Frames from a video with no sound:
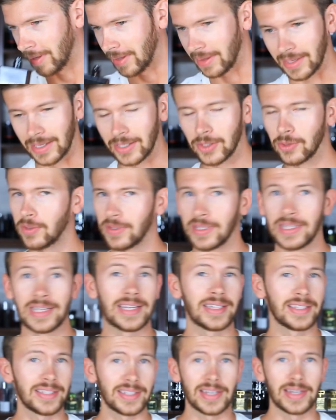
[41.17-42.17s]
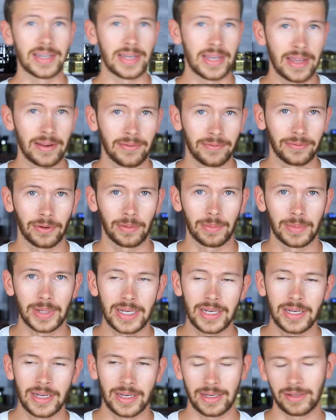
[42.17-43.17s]
this was an instant hit for
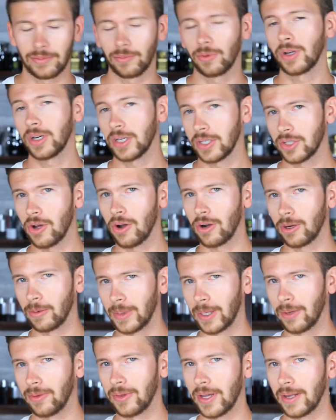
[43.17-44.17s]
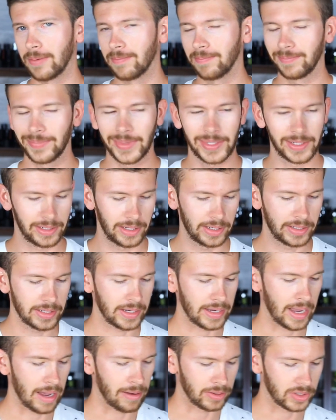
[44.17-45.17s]
me, and we're going to talk about that. I'm going to
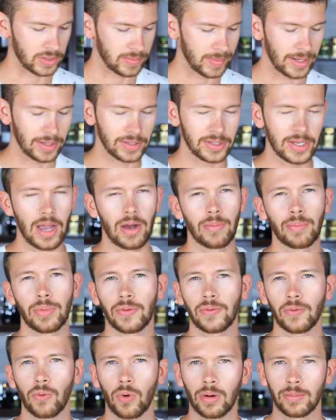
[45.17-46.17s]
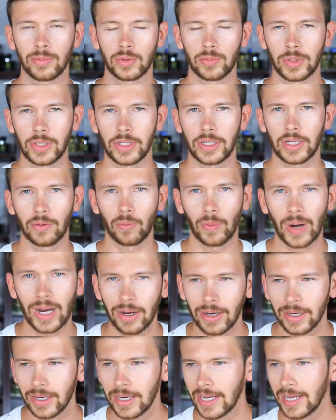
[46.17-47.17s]
tell you how it smells, how it performs when you can
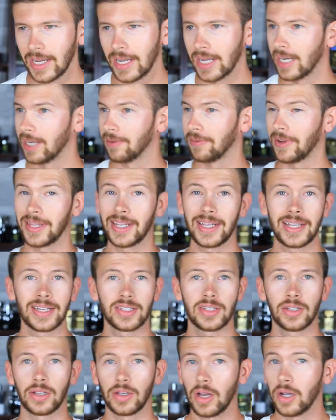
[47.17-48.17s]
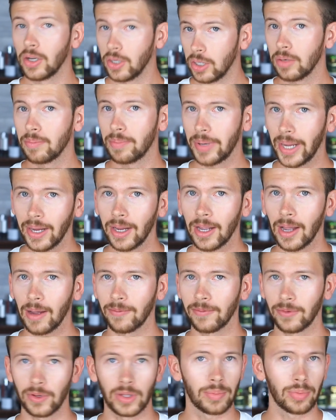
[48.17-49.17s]
wear it, and if I think it's a, a good
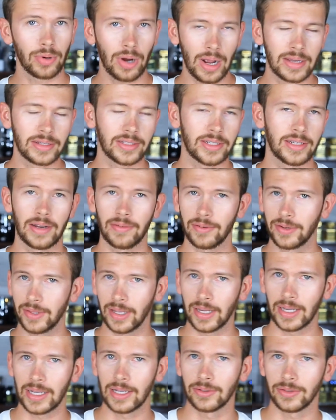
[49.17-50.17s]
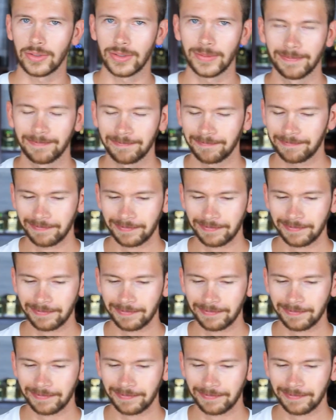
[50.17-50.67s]
pickup for the price and everything else.